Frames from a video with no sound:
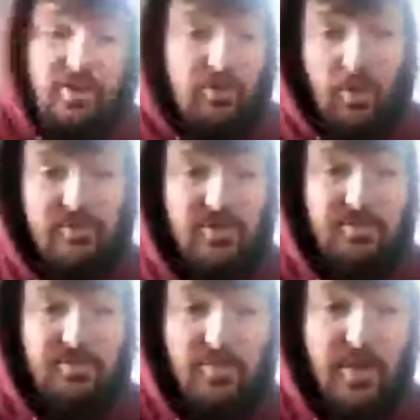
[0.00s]
think you're part of
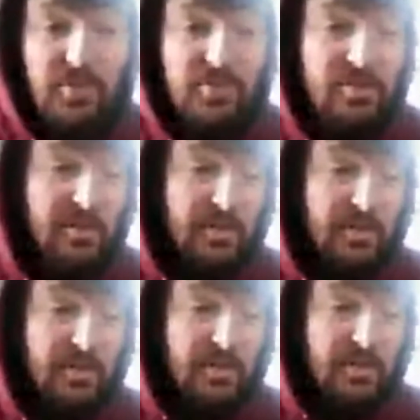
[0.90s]
something special,
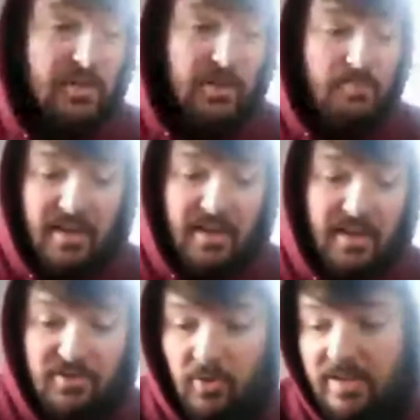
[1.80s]

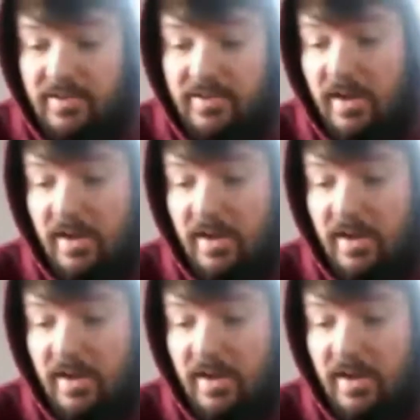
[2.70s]
I guess go ahead and